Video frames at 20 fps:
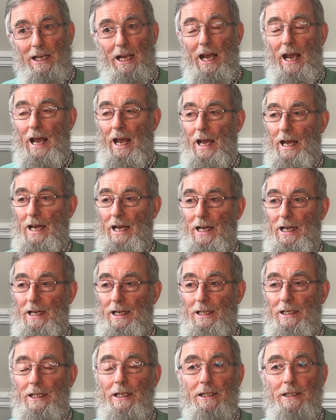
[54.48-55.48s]

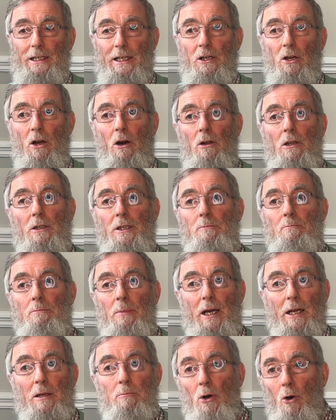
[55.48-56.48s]
they called it
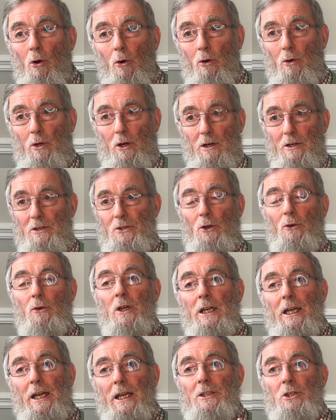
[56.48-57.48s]
bipolar. So
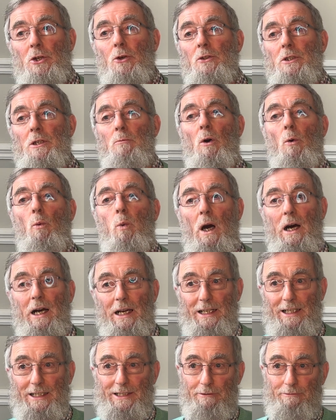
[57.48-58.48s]
it took them a
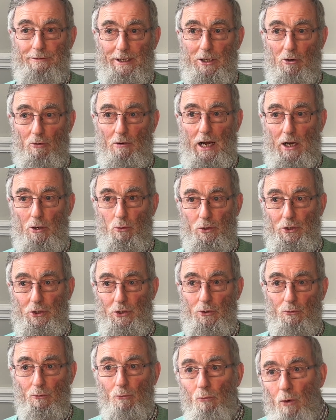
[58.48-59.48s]
while to figure out
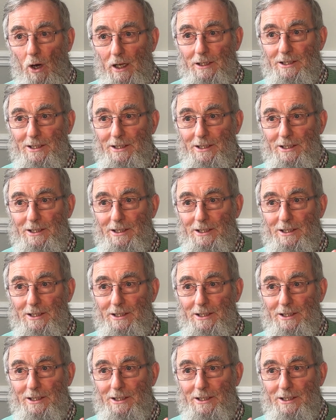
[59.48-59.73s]
what